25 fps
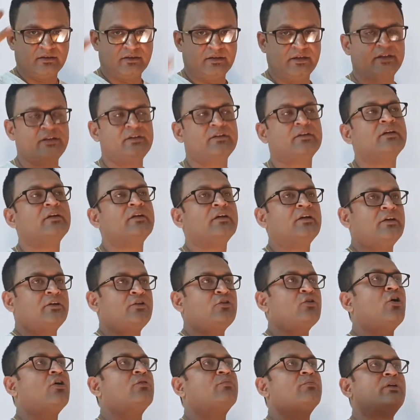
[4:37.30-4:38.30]
in
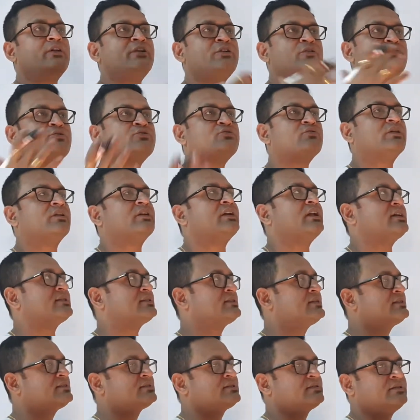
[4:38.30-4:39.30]
normal usual
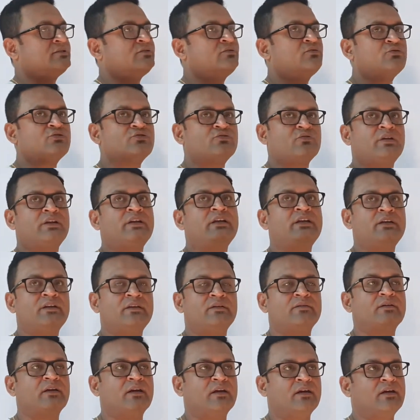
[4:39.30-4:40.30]
classes,
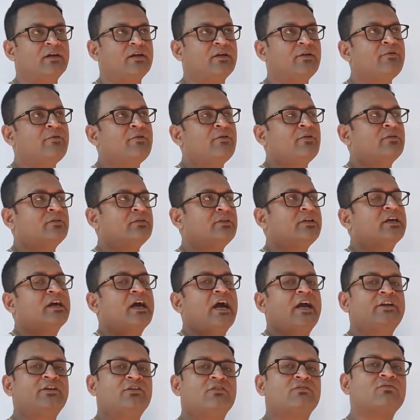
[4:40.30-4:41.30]
usually the
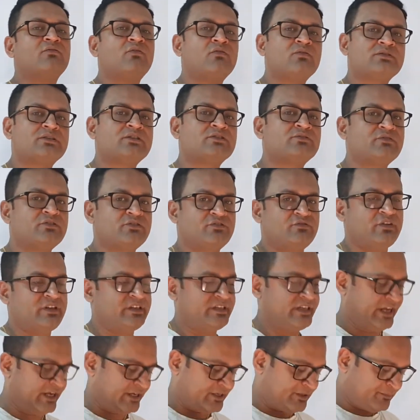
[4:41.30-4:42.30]
kind of courses which we
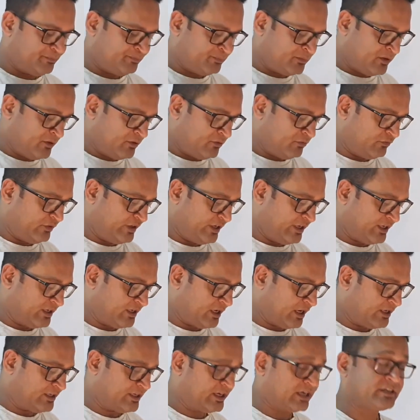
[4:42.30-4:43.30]
take, we
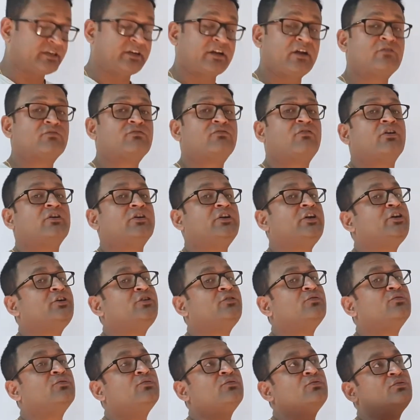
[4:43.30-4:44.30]
conduct around
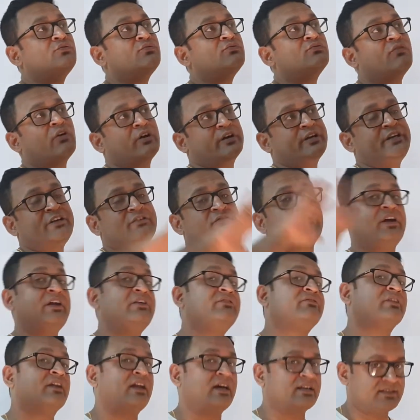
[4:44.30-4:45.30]
42 to
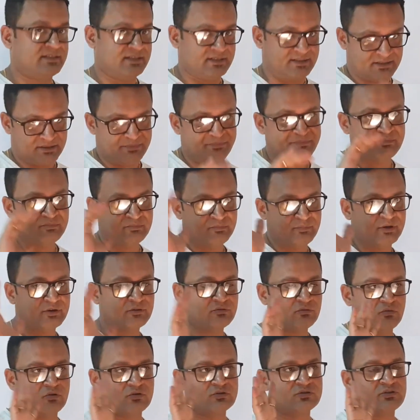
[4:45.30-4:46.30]
45 classes per
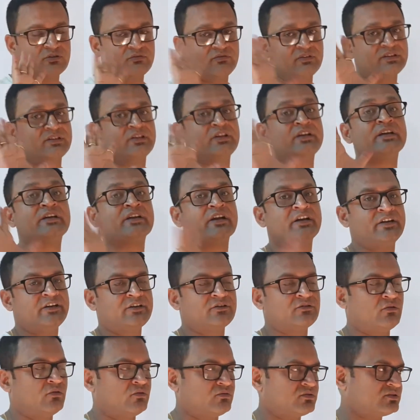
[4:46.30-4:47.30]
course of a 3
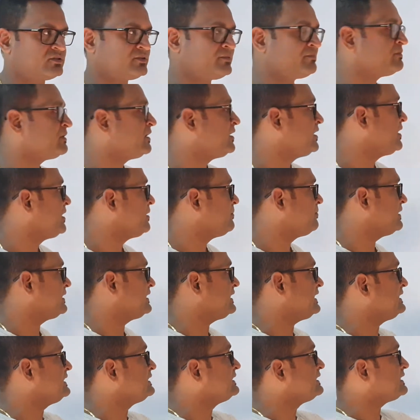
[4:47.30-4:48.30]
credit course, but
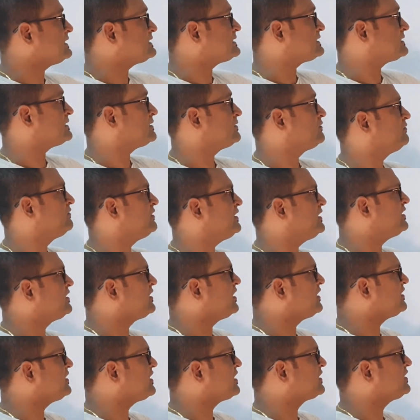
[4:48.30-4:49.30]
in this we
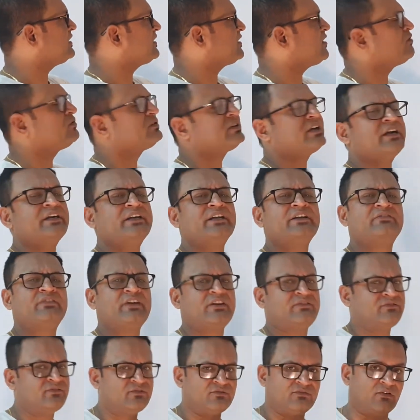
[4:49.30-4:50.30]
conduct around
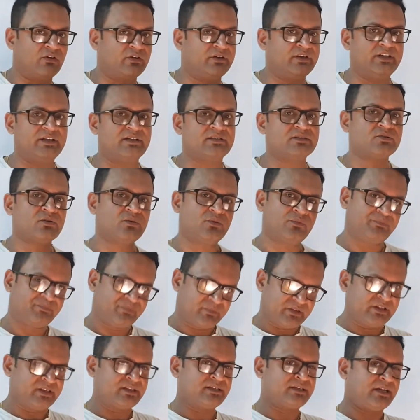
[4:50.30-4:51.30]
35 to 40, so
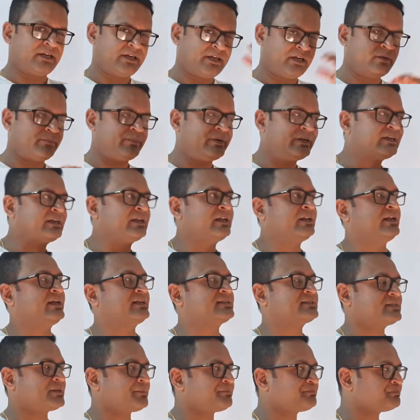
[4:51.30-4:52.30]
it is a little bit
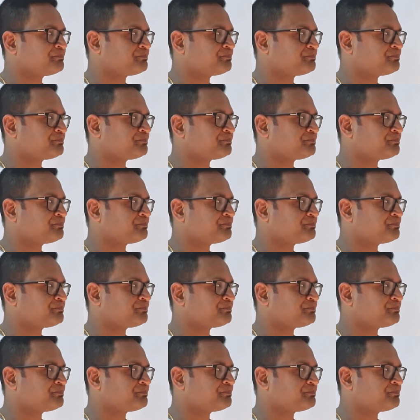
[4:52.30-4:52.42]
less.